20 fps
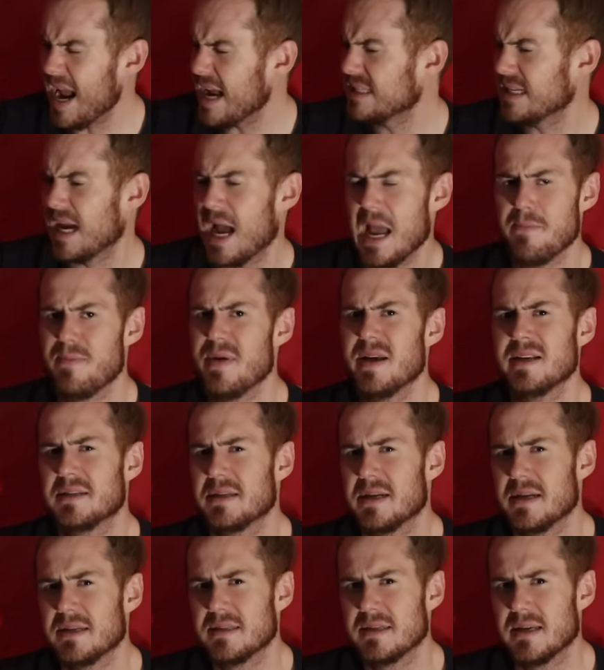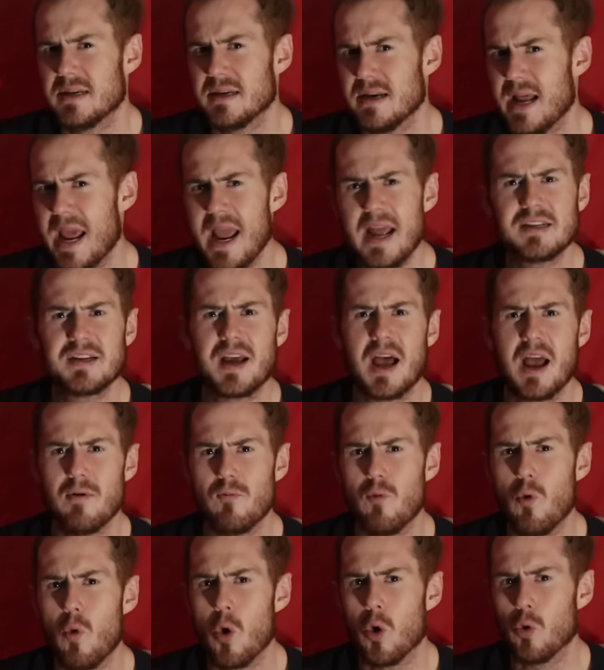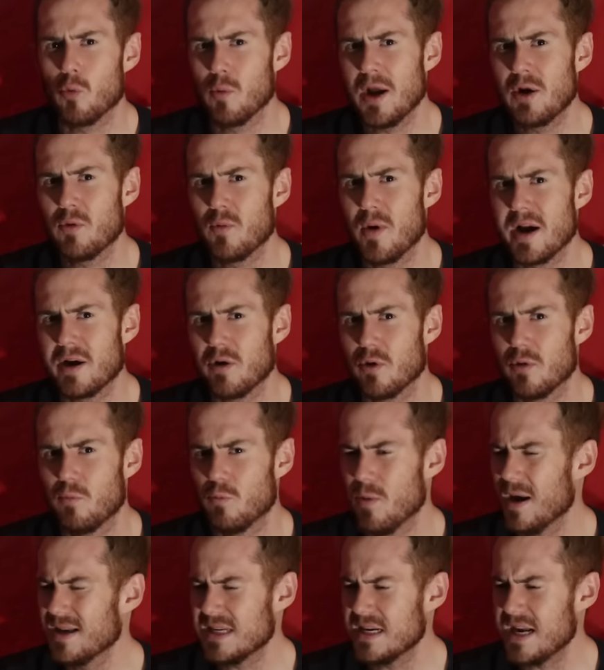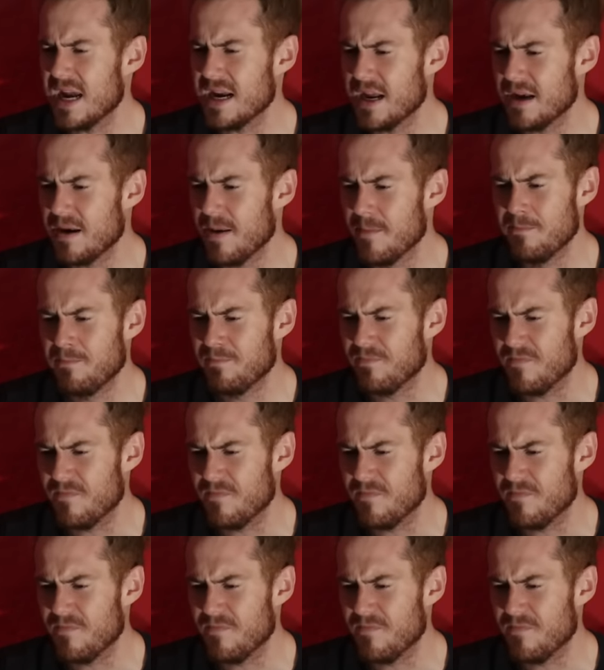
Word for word: anti business and anti war rhetoric resonated